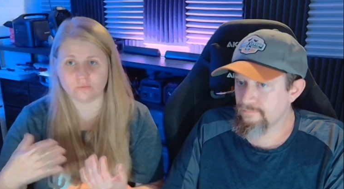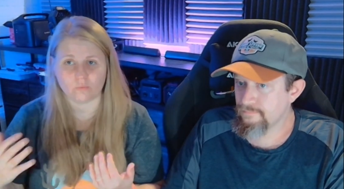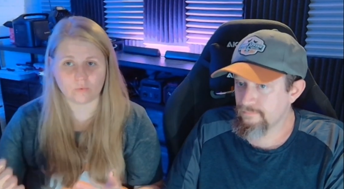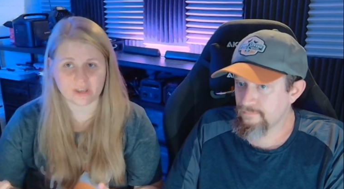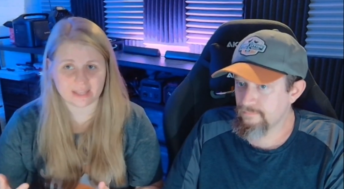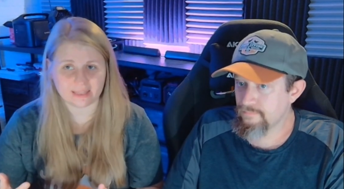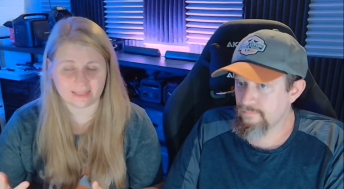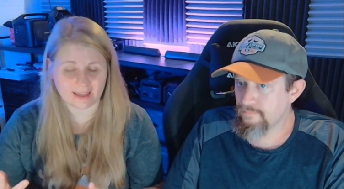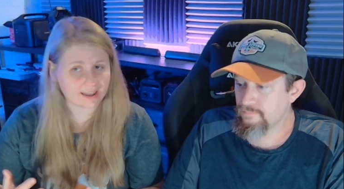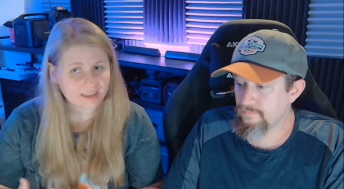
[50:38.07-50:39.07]
Speaker 1: we
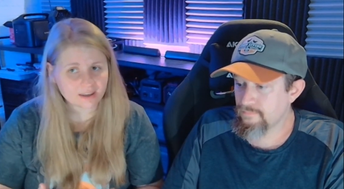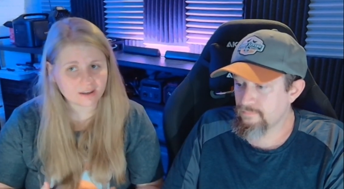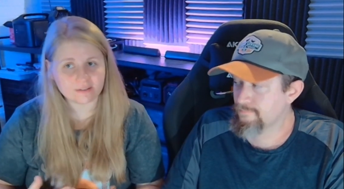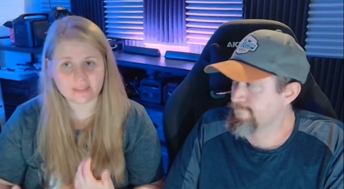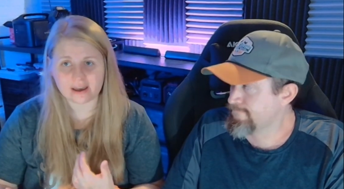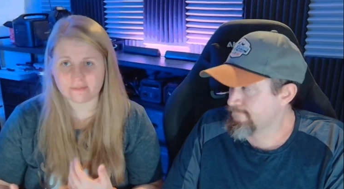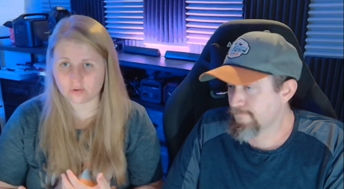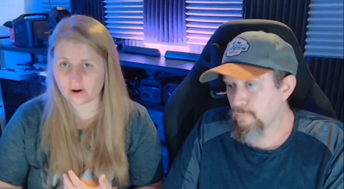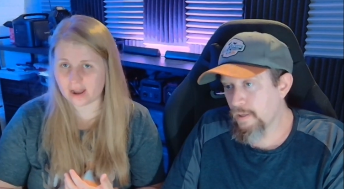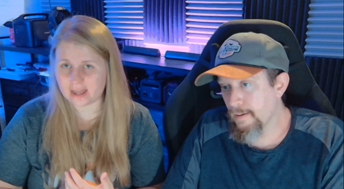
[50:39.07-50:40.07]
like that
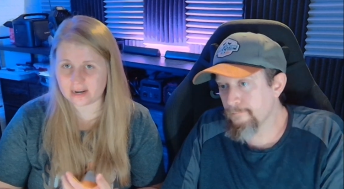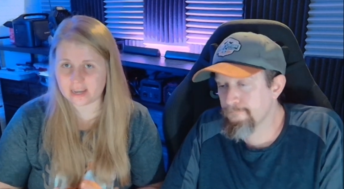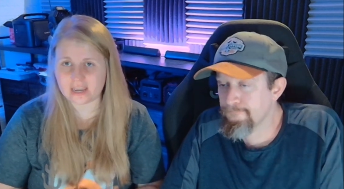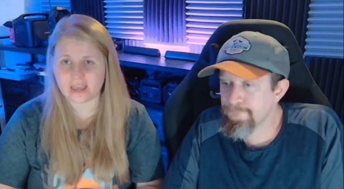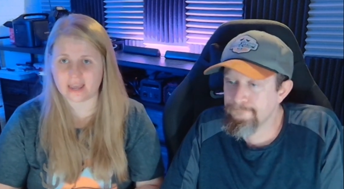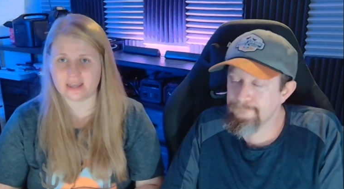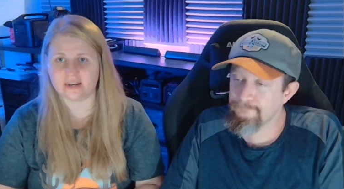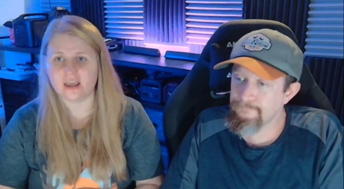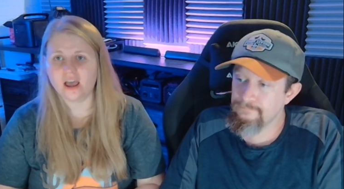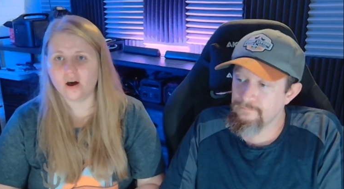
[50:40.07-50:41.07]
variety, and
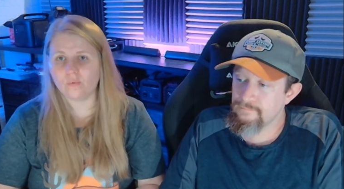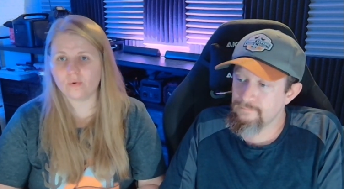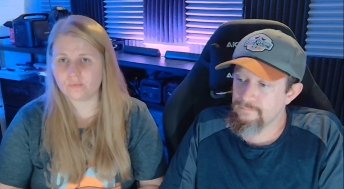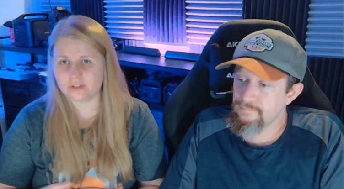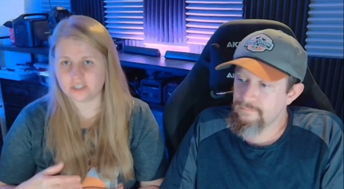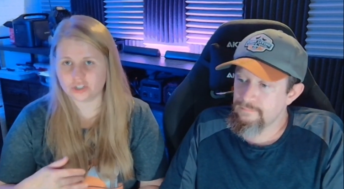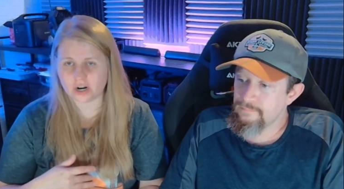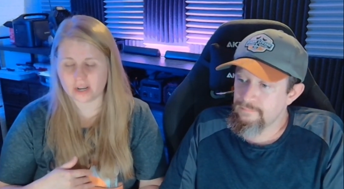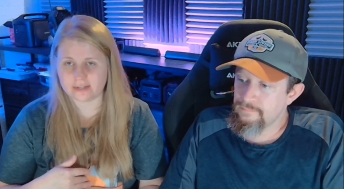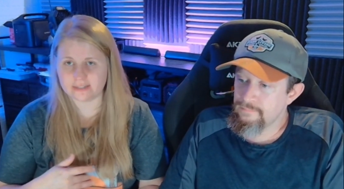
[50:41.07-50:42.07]
we want to
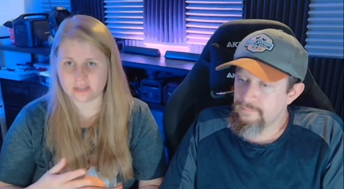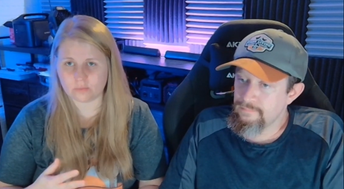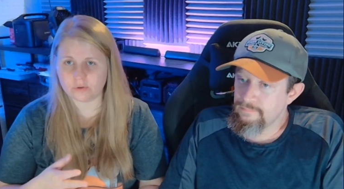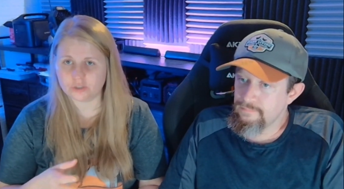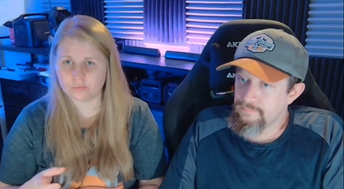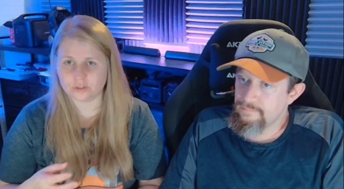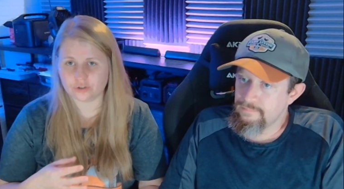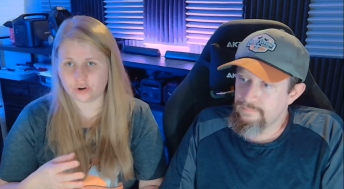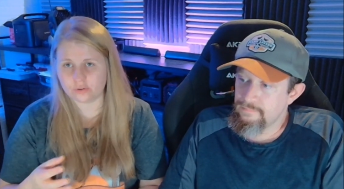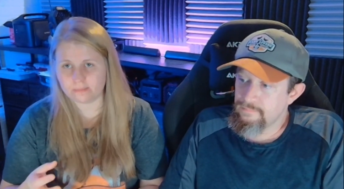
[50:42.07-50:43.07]
try to see which ones
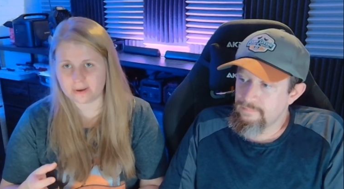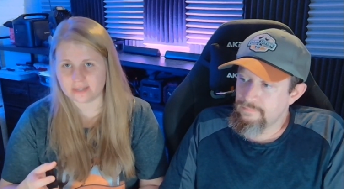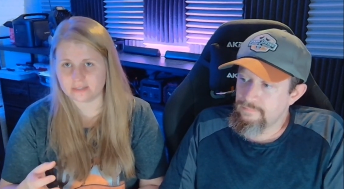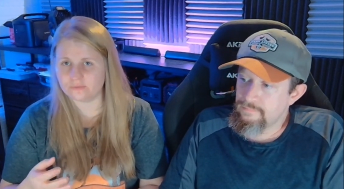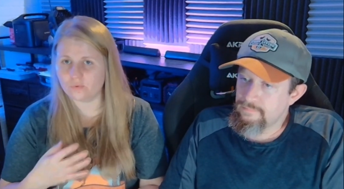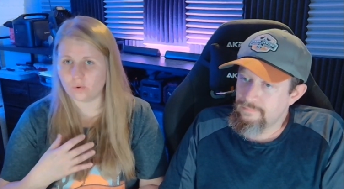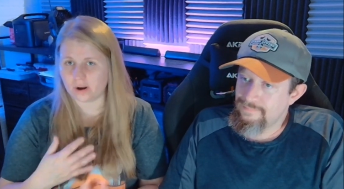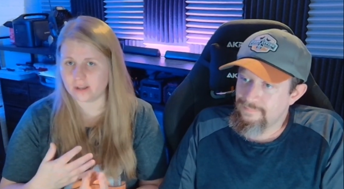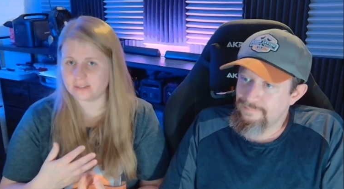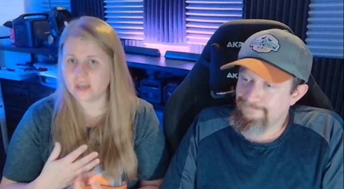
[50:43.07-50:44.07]
grow the best for
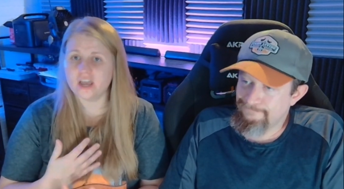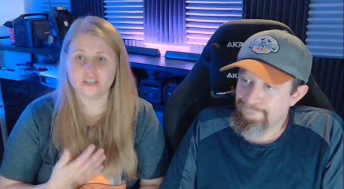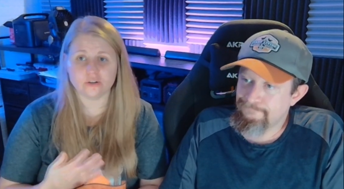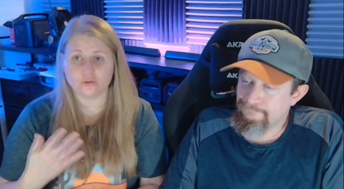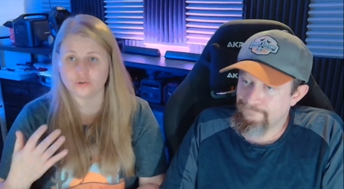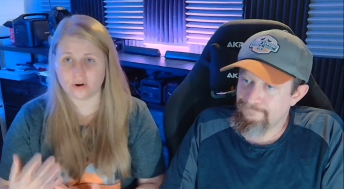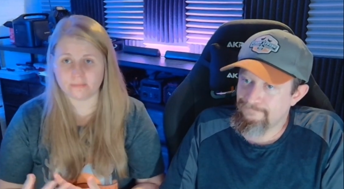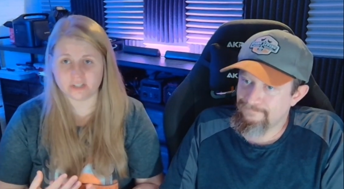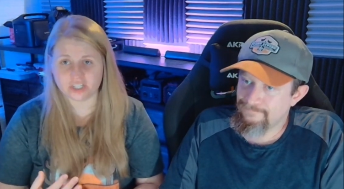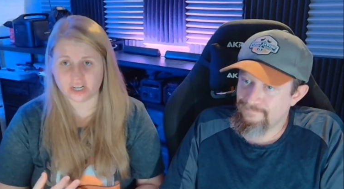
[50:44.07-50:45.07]
us. So
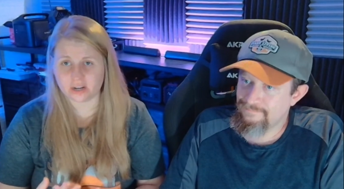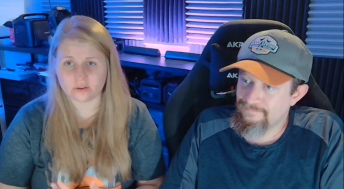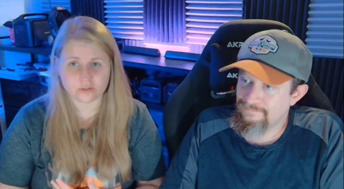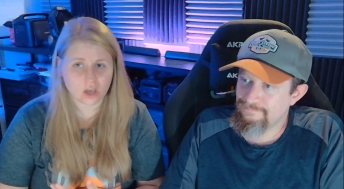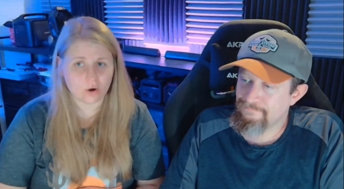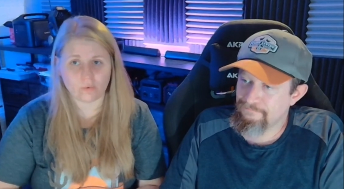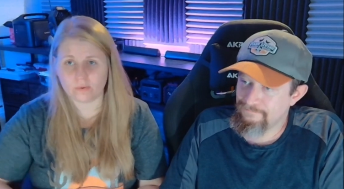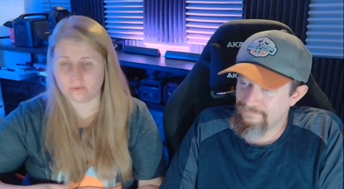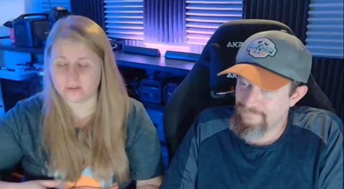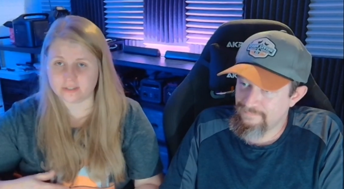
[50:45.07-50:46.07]
trumpuccinos, we
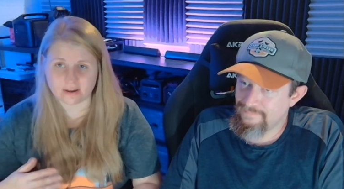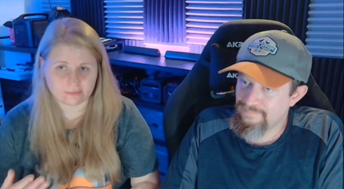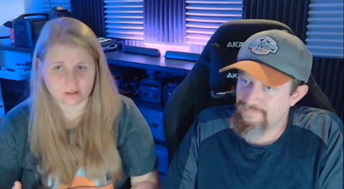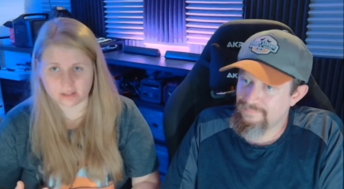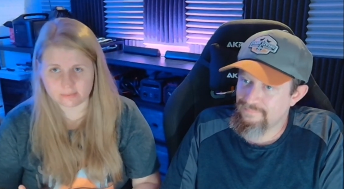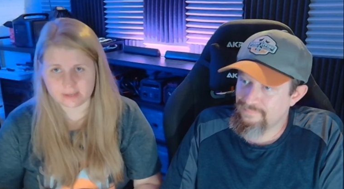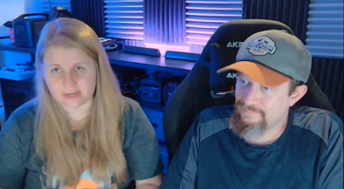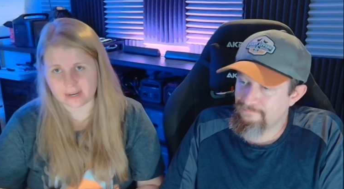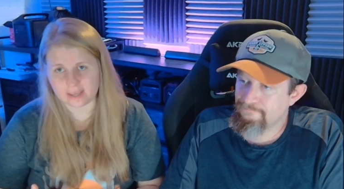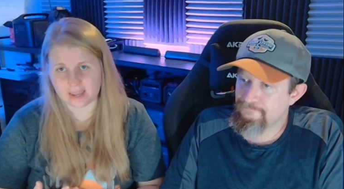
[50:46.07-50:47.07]
will definitely be
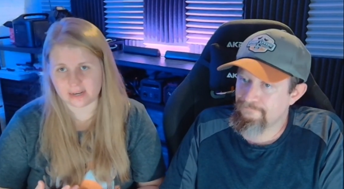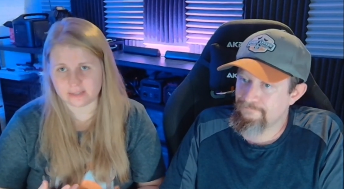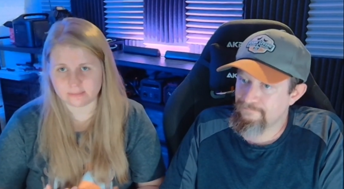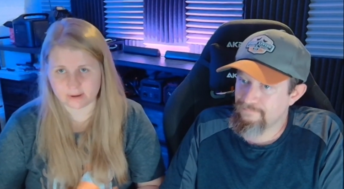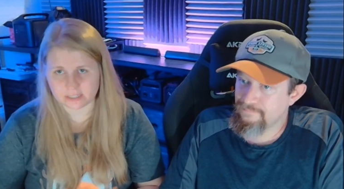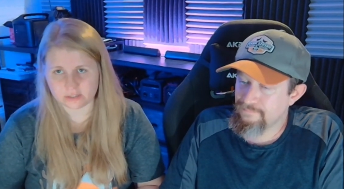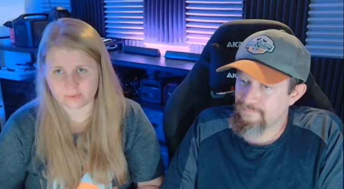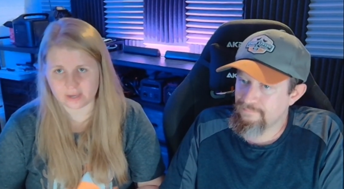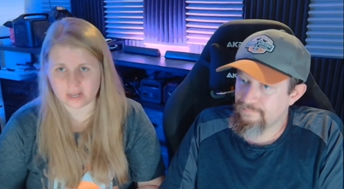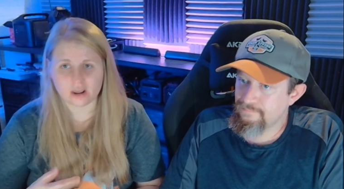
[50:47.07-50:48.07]
dedicating space to
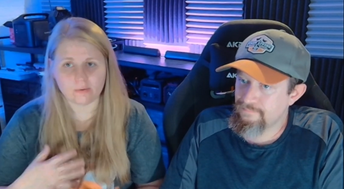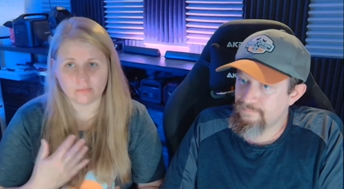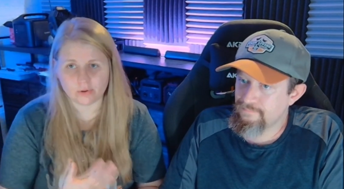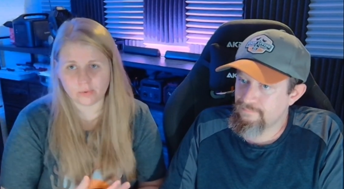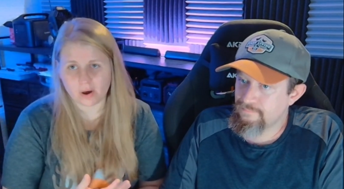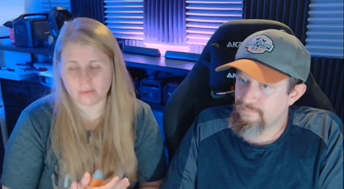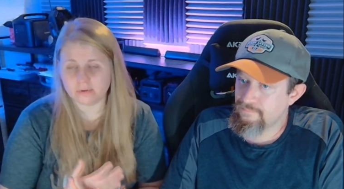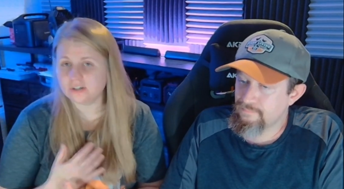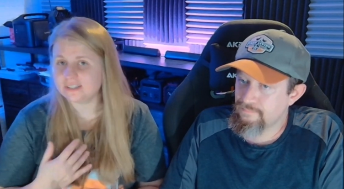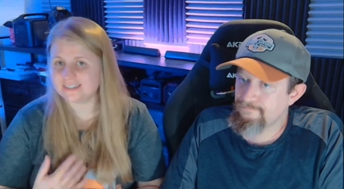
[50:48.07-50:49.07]
again. Blue
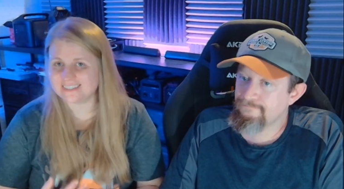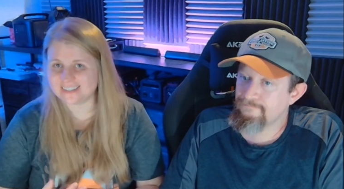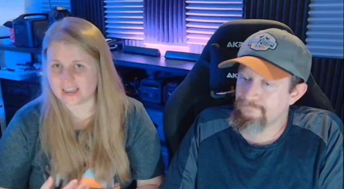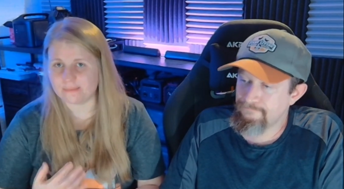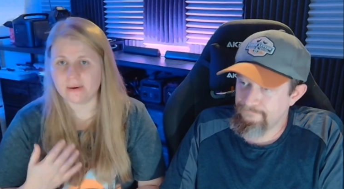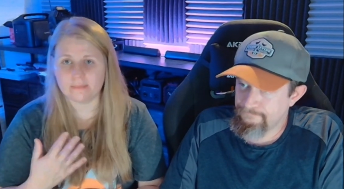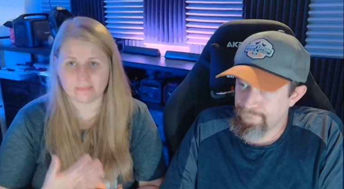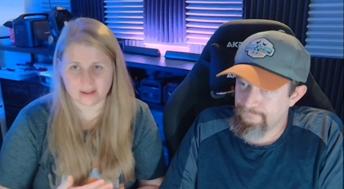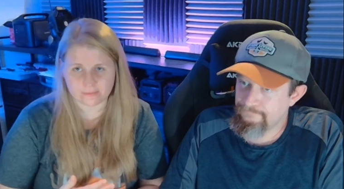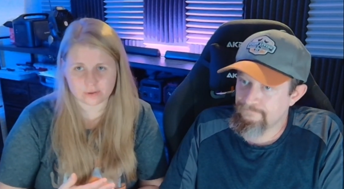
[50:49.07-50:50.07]
hubbards, same.
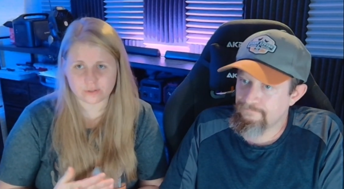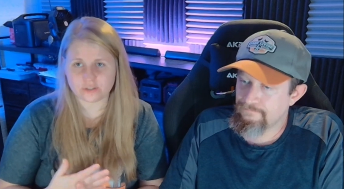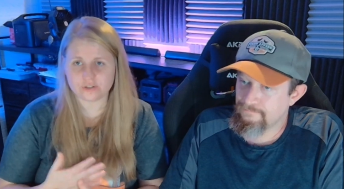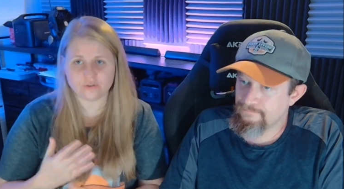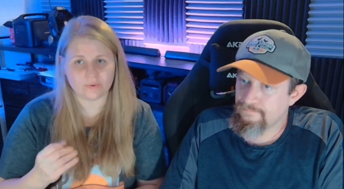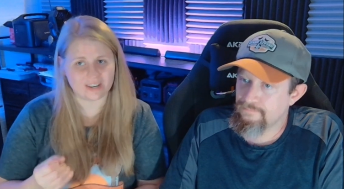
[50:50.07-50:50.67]
Black futsus, we